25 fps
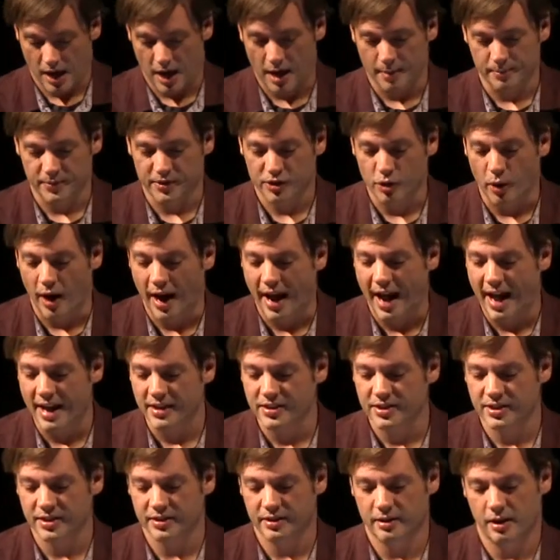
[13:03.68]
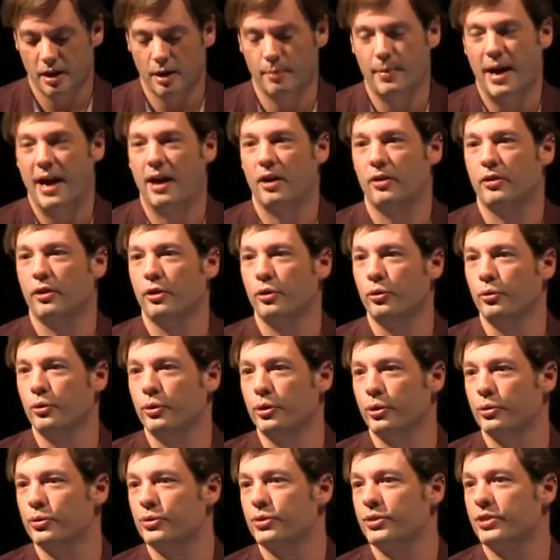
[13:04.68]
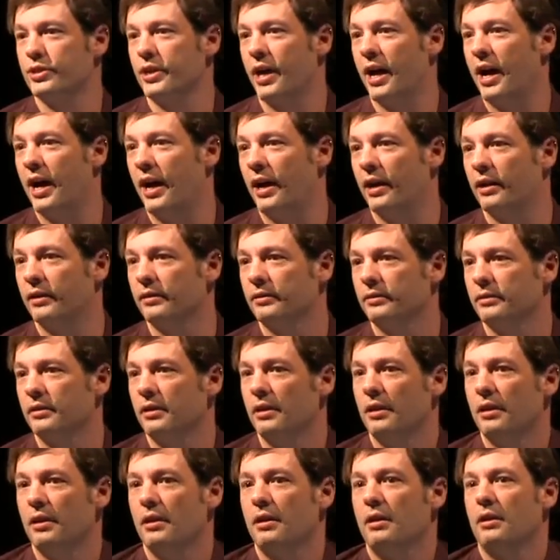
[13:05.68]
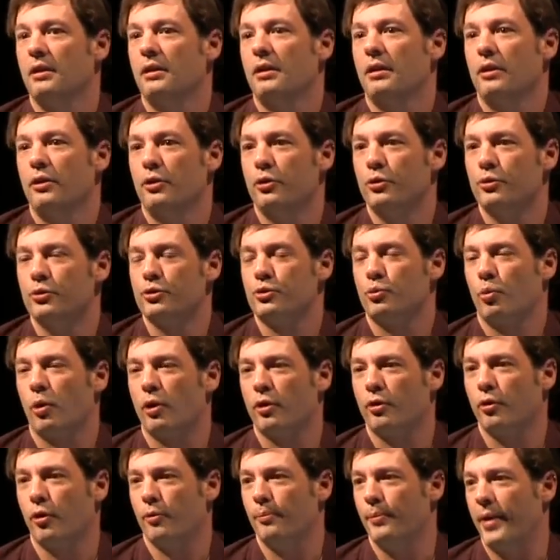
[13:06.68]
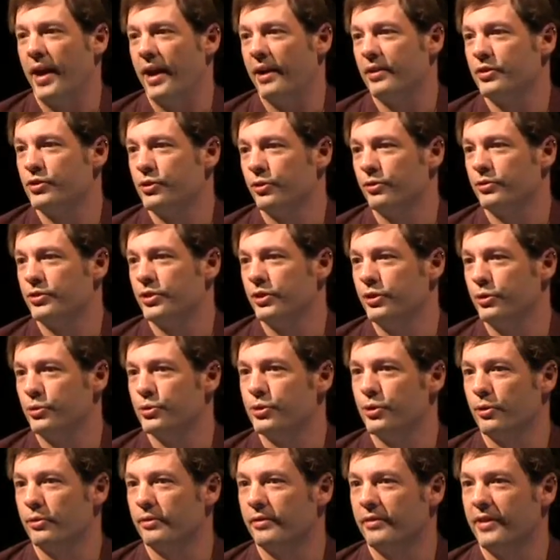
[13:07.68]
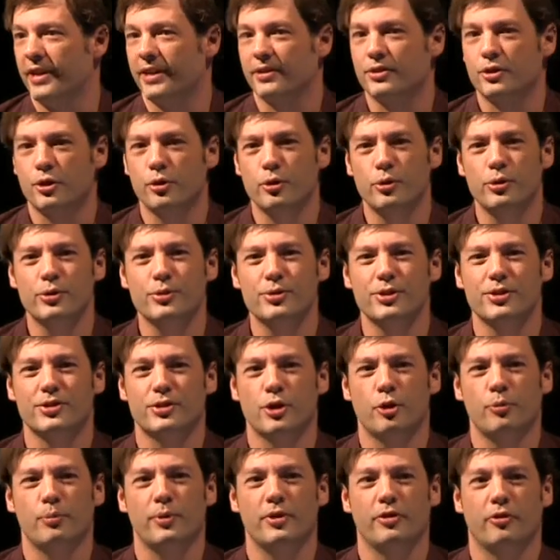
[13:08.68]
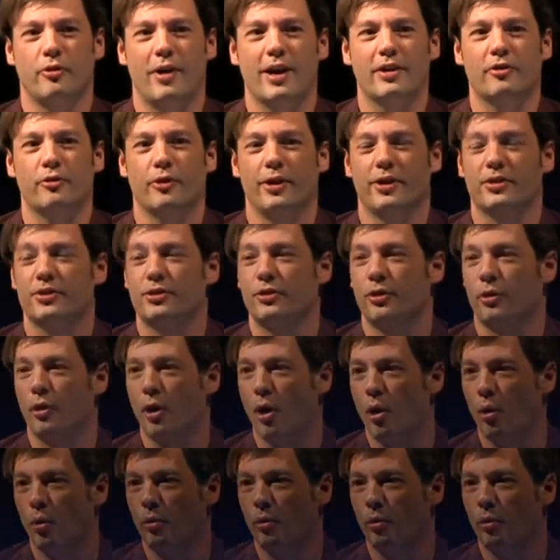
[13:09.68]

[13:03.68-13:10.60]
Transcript: Um, so I asked about who used, uh, who used Workgroup Manager to do certain things. Who uses Open Directory as their